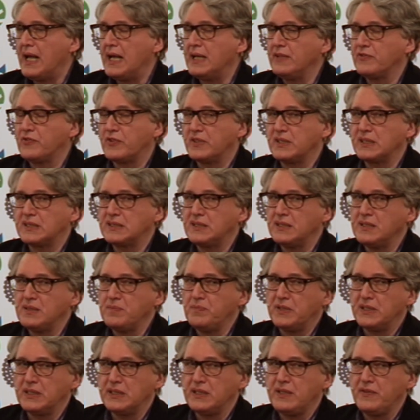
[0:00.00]
And for
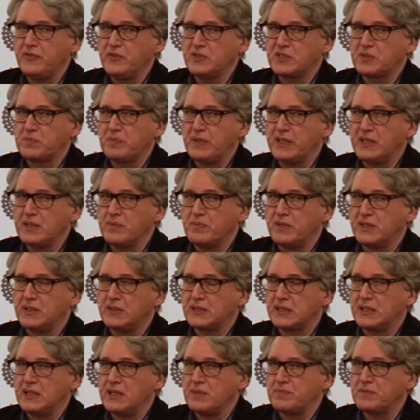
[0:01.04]
example, if you speak
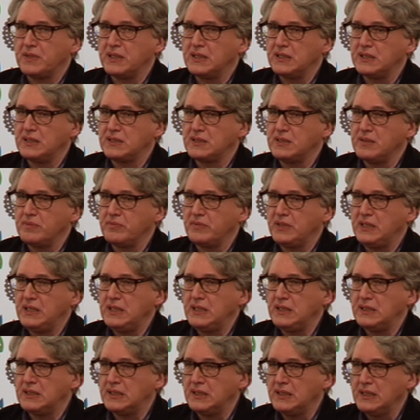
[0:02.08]
about capitalism
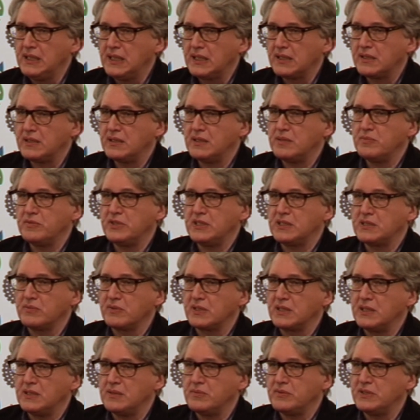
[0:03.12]
in communism,
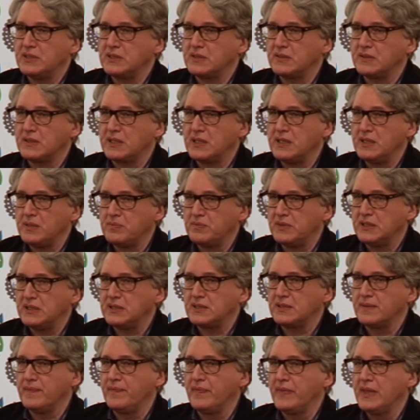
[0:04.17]
communism,
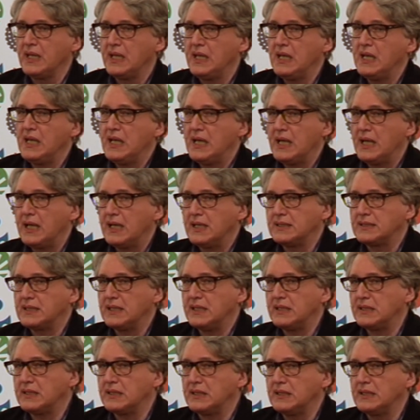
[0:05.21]
capitalism,
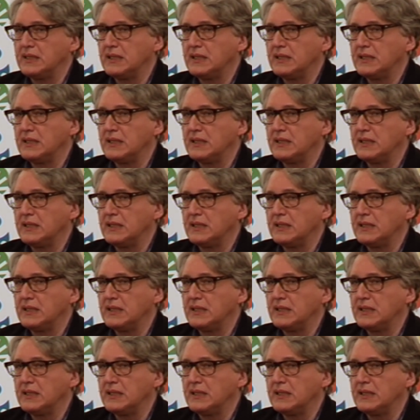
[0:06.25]
then